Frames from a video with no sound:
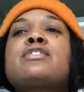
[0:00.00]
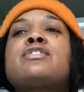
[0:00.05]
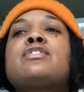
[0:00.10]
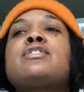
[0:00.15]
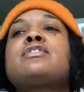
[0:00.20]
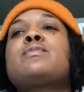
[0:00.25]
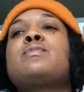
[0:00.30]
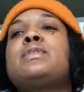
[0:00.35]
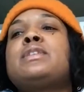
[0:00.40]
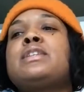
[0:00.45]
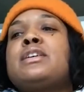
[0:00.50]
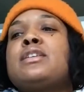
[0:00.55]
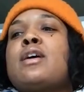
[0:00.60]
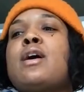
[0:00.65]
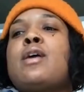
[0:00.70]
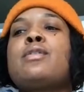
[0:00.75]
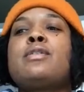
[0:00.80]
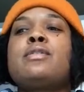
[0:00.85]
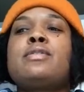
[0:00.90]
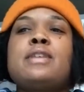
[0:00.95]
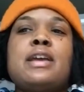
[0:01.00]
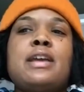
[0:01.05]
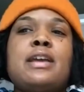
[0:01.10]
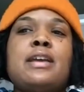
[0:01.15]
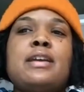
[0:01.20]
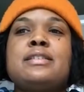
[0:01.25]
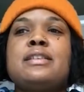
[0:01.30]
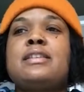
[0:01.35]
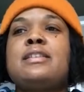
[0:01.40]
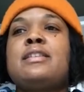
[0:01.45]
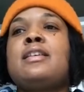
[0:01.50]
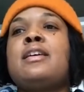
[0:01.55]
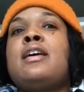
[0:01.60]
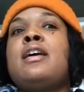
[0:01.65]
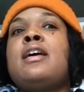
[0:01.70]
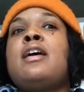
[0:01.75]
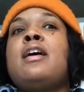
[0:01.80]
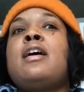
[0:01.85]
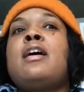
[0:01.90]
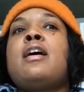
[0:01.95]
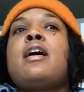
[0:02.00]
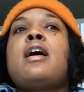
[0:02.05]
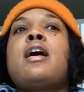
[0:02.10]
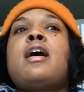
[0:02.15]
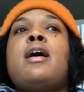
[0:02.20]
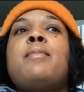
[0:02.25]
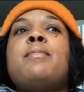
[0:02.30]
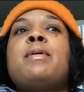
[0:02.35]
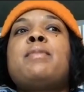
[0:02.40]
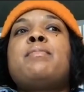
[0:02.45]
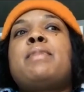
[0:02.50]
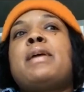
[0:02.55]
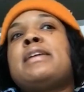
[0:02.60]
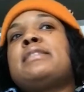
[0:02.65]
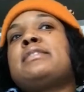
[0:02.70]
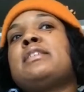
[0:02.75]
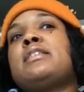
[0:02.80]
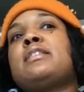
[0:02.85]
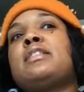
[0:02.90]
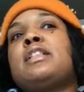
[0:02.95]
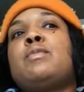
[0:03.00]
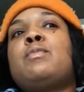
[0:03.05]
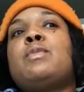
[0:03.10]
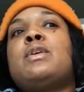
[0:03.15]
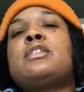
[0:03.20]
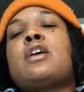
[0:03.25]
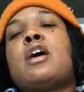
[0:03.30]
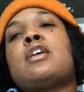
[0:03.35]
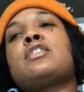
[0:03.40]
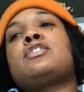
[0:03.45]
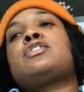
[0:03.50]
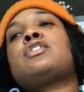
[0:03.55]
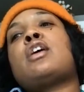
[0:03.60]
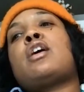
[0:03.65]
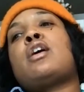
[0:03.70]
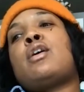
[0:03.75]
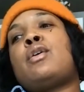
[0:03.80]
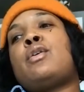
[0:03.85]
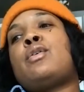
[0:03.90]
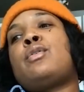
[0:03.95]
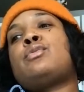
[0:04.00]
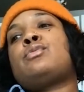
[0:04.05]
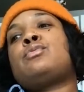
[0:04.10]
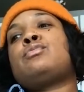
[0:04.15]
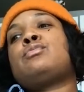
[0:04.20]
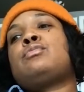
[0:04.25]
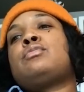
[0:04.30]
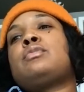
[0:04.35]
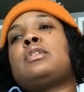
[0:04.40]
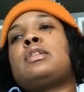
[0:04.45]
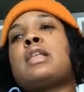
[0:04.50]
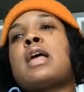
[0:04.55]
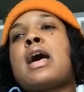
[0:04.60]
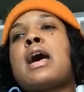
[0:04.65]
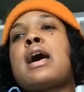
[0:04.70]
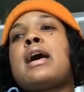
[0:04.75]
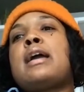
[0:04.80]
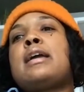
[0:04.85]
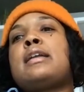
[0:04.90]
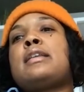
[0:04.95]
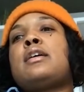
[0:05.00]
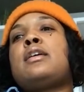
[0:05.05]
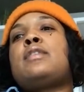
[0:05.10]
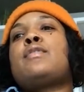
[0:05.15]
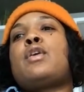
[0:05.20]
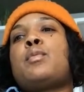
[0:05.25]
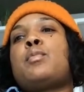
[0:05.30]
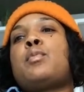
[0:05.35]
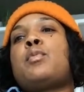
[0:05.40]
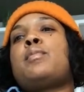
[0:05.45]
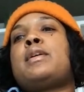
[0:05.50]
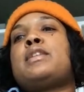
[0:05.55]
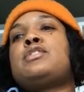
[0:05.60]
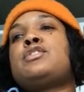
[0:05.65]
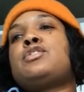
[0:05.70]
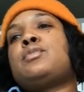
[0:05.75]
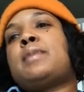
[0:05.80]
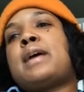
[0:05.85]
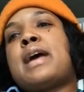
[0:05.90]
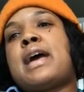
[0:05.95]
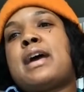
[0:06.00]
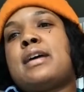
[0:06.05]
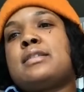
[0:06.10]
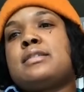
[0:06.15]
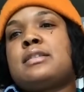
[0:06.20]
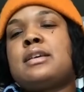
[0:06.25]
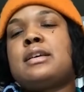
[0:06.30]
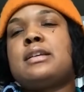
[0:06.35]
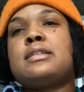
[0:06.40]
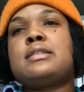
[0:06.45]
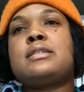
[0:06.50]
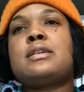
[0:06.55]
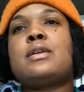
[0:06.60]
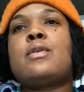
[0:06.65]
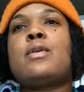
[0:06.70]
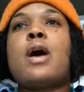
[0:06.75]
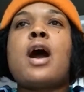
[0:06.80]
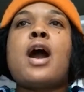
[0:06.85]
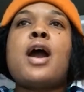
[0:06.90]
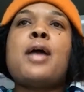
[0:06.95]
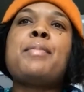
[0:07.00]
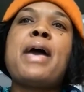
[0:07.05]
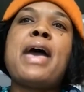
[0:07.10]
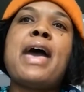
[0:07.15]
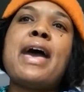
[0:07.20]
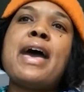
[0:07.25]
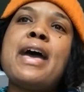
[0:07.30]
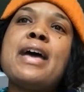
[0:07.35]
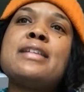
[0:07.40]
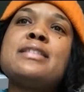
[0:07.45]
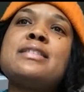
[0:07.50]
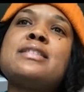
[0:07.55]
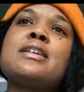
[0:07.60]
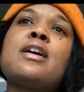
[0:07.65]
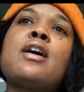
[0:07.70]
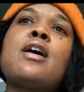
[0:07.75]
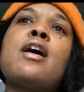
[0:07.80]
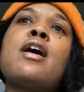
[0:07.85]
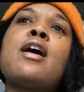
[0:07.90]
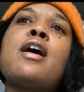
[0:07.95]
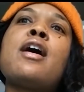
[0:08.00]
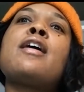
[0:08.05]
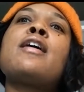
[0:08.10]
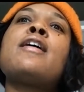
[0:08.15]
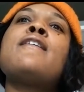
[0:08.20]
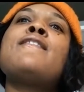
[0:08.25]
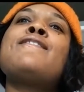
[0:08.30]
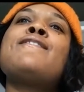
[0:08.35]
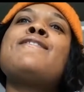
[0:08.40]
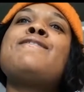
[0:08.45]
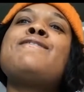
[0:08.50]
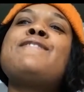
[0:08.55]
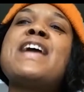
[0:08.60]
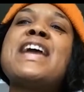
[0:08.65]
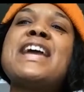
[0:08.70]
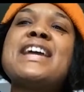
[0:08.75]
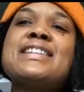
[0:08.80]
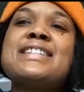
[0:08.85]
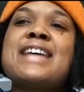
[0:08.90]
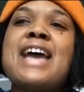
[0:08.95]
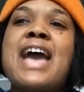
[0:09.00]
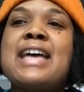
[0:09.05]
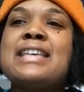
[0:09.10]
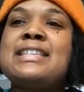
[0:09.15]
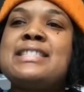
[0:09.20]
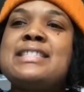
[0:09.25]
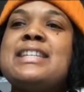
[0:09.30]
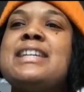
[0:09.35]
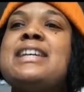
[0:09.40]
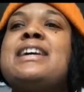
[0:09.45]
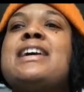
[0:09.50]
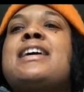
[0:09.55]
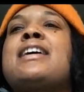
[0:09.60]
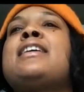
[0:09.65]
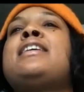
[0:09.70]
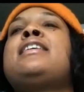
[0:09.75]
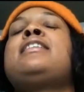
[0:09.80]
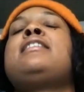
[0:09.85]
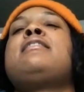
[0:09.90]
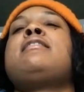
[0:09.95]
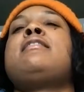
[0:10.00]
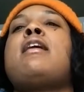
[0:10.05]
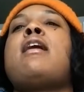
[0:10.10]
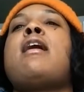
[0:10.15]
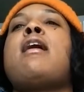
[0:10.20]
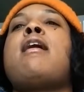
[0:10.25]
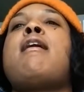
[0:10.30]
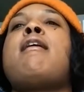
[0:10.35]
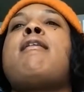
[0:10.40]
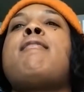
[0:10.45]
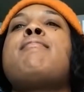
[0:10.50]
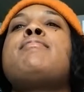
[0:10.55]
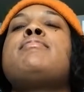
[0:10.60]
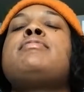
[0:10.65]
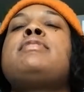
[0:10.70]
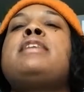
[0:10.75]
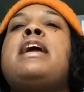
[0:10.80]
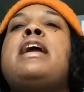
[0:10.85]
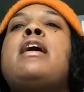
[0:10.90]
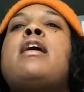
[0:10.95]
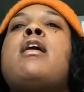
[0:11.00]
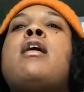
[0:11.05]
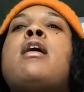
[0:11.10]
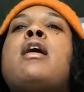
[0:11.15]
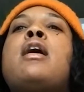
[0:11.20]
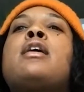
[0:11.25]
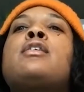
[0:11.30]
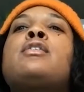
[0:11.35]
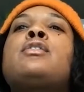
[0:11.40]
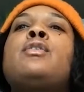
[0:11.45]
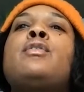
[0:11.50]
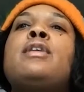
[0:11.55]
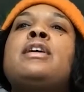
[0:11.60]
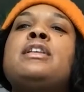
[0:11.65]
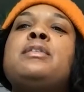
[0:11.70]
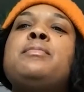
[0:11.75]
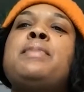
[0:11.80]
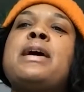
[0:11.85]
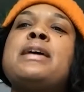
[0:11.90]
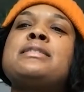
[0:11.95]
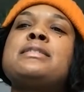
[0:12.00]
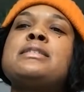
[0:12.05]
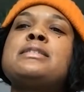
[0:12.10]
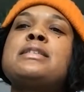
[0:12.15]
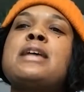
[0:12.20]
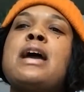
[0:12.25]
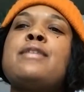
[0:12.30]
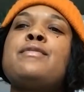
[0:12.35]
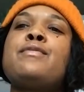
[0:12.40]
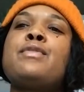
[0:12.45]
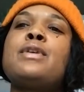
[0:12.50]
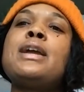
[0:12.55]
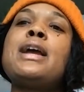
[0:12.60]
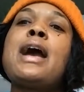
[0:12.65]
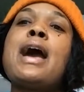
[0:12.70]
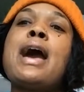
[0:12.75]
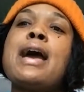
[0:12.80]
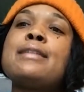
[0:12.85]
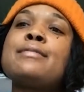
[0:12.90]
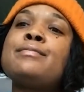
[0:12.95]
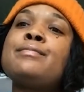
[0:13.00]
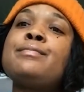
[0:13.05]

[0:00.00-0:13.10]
and we did all the things, and basically we launched our own line of herbal menstrual pads. And so our pads are fantastic. They are chlorine and pesticide free cotton.